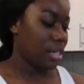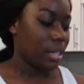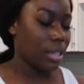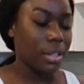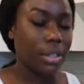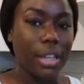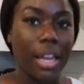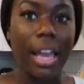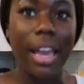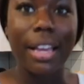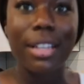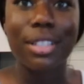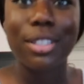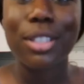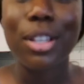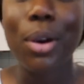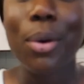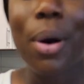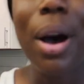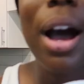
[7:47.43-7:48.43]
Okay,
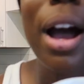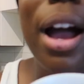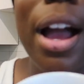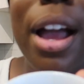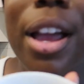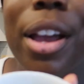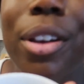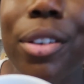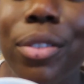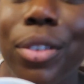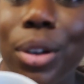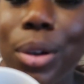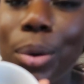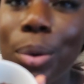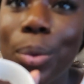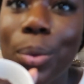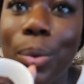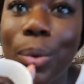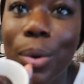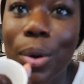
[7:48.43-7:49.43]
so I've
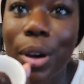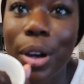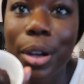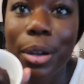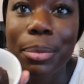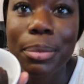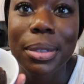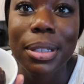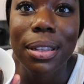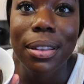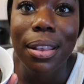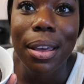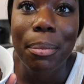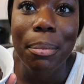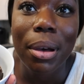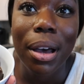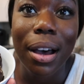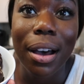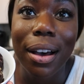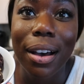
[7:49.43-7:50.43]
warmed
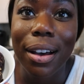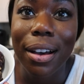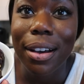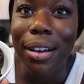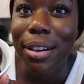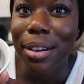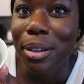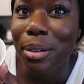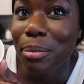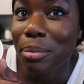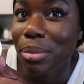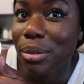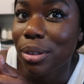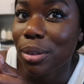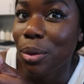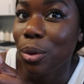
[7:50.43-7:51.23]
them up.